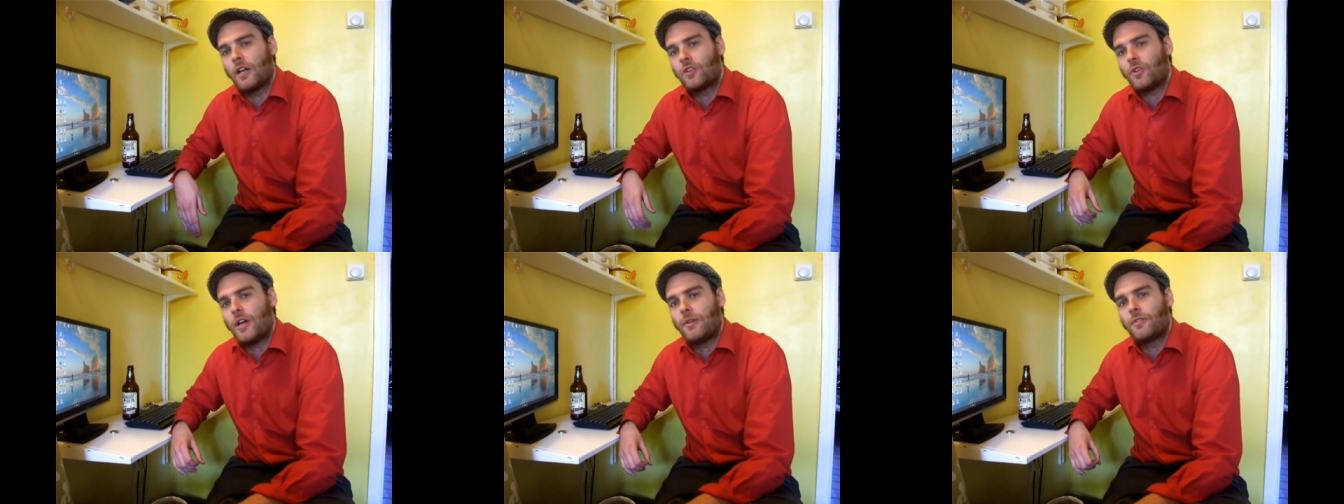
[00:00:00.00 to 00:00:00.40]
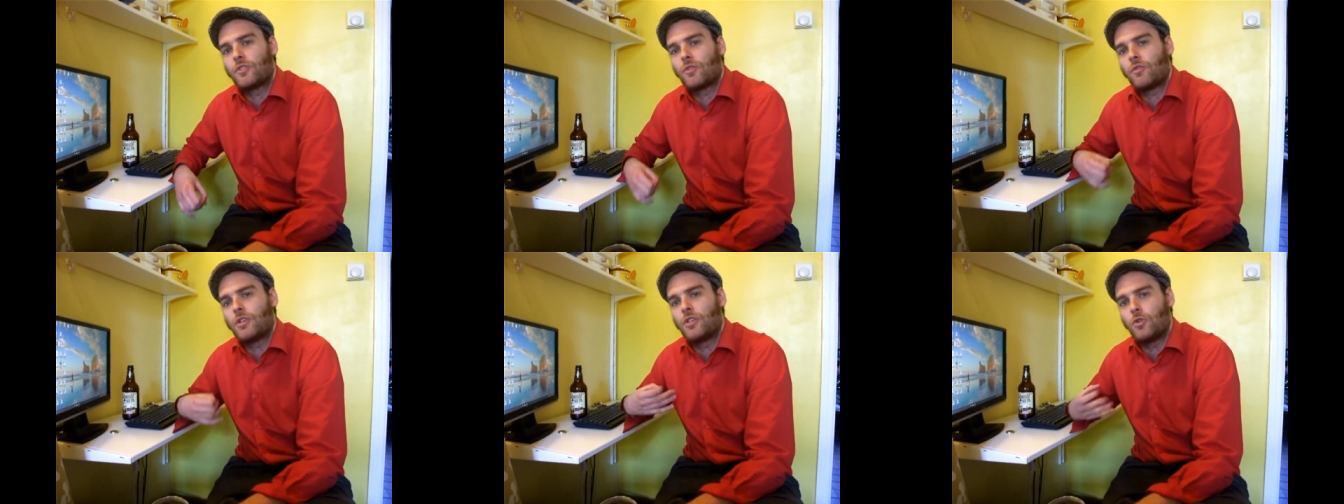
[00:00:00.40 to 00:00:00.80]
I'm trying
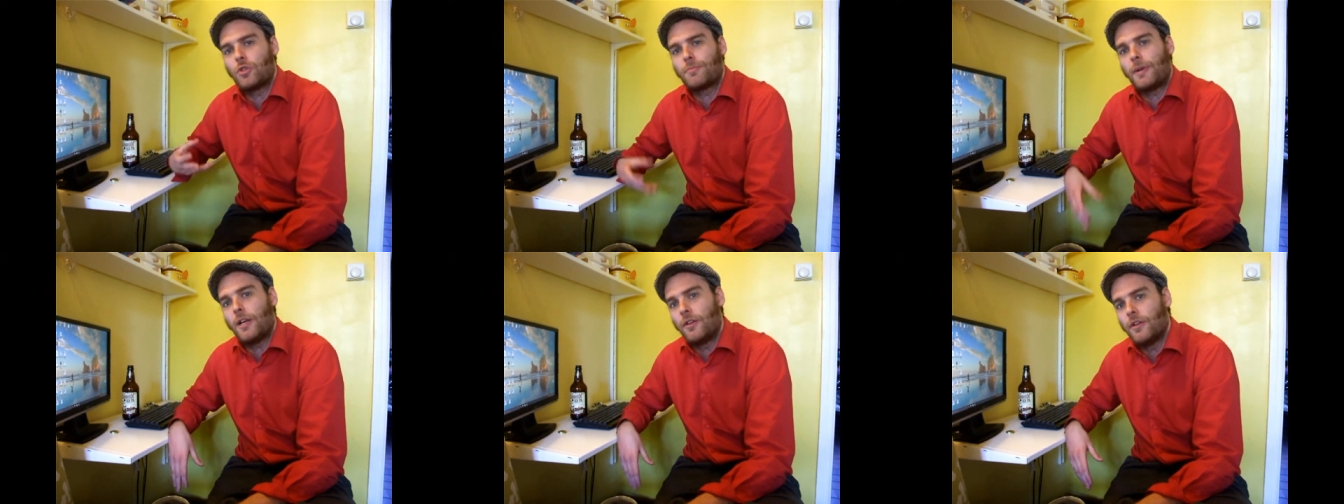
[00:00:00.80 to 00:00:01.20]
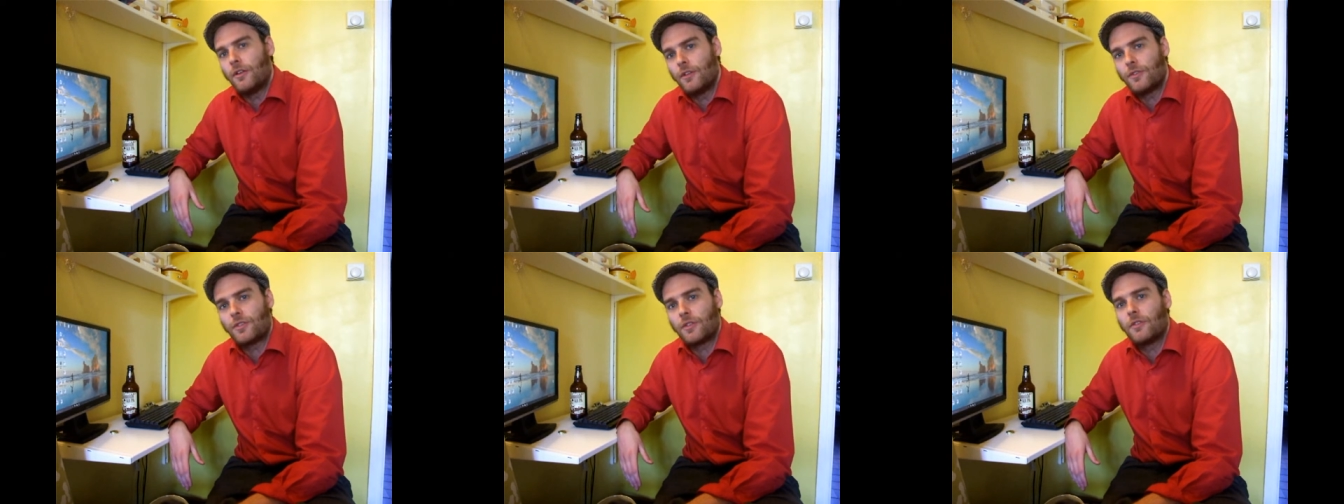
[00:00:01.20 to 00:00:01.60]
to reduce my
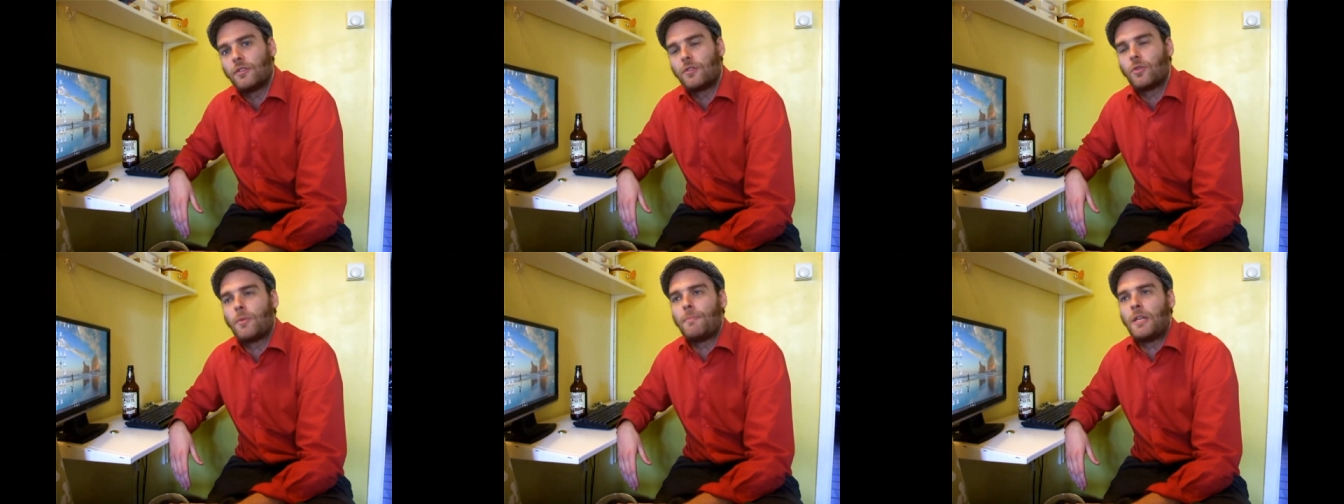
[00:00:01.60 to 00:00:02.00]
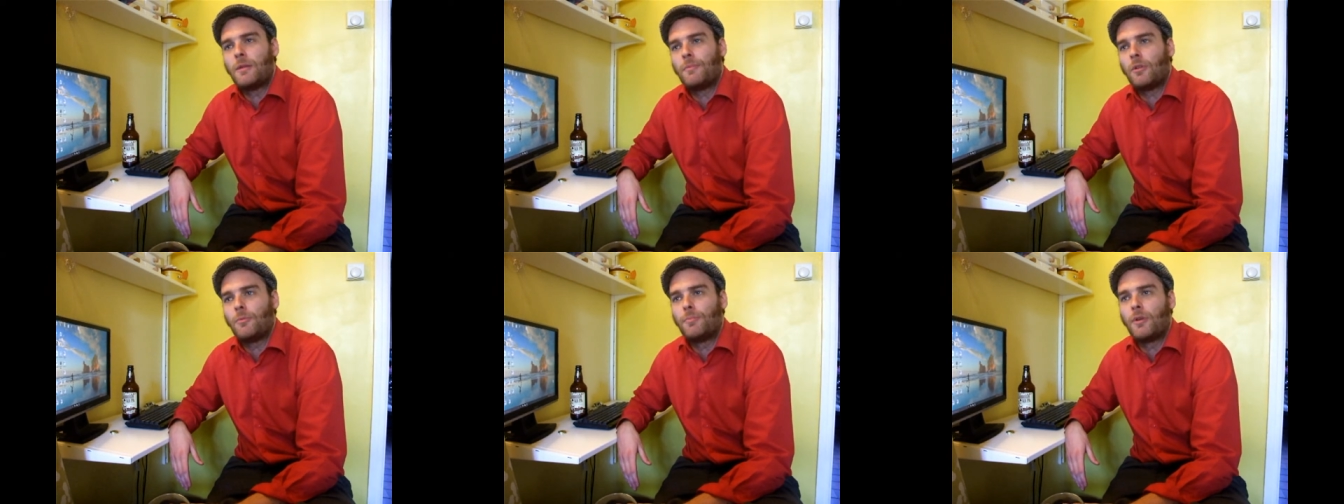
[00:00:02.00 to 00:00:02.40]
errs to a
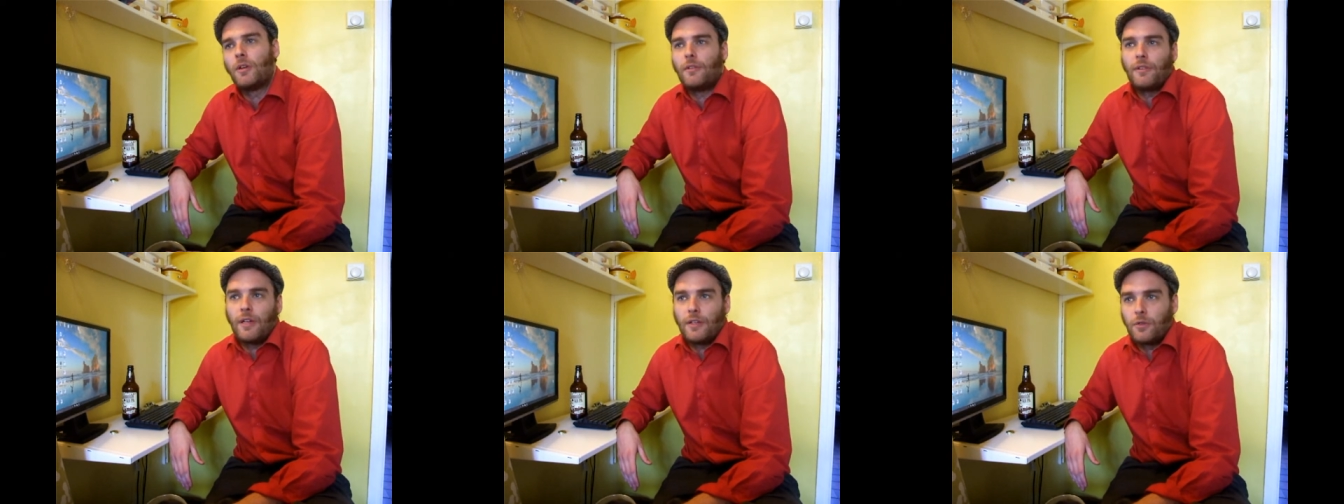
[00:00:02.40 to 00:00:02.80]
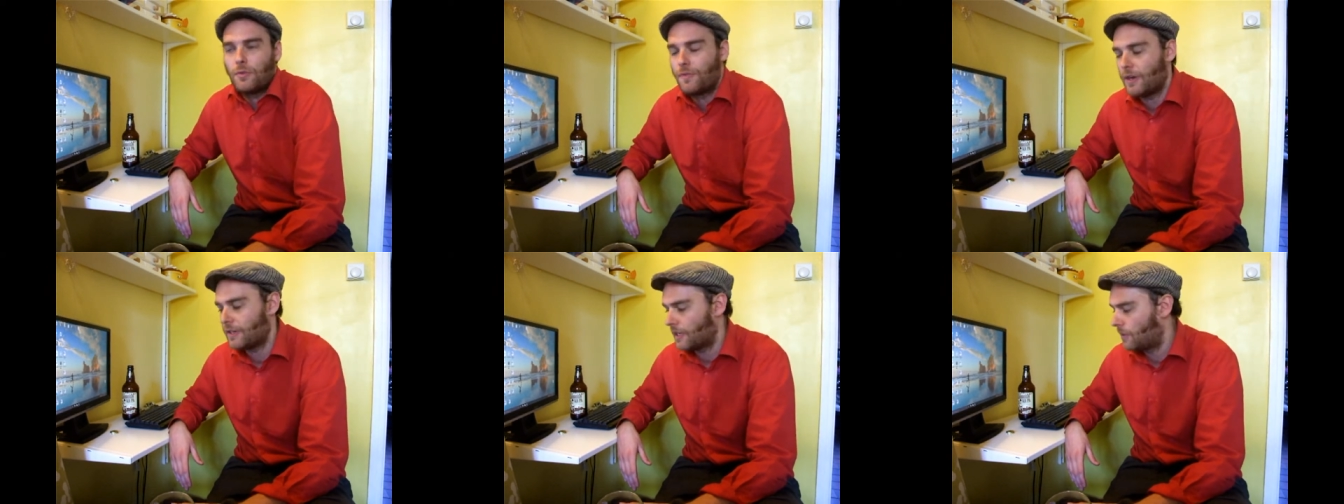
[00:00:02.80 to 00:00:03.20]
minimal, but I do
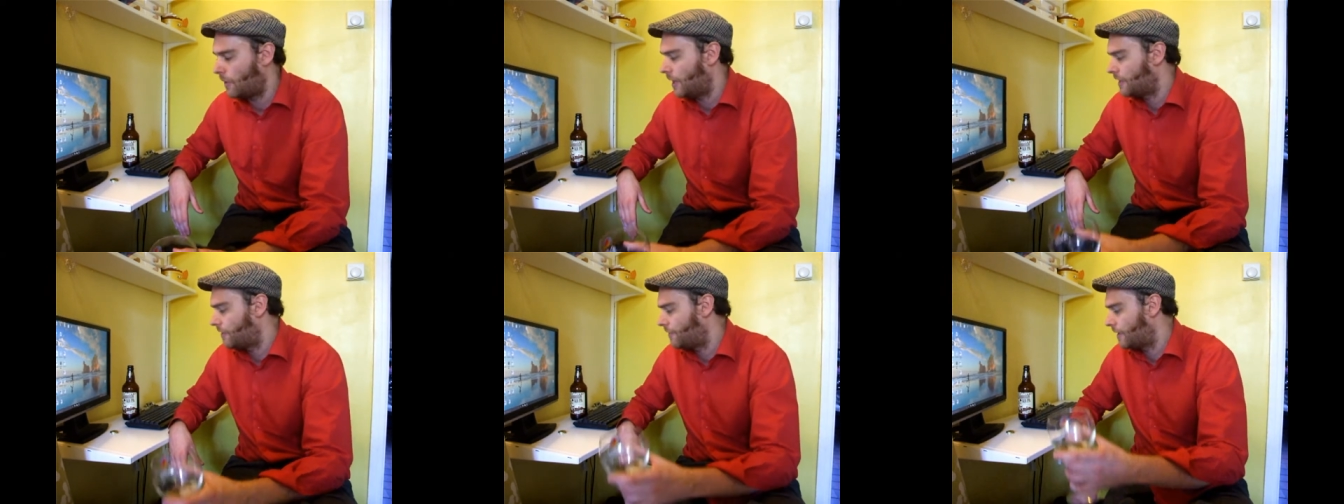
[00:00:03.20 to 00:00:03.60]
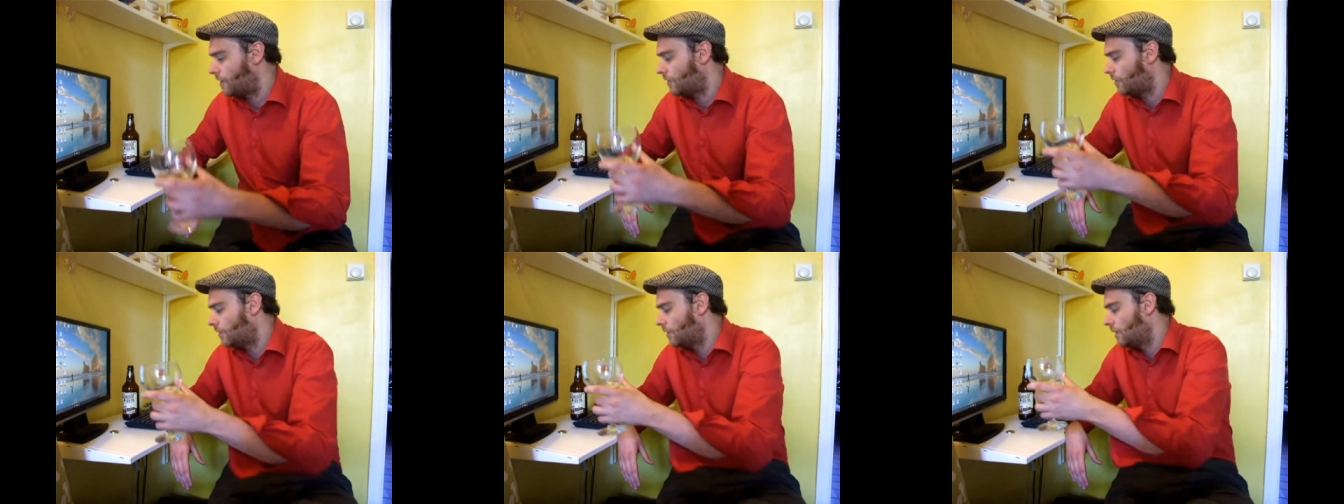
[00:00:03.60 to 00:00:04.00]
find it quite difficult.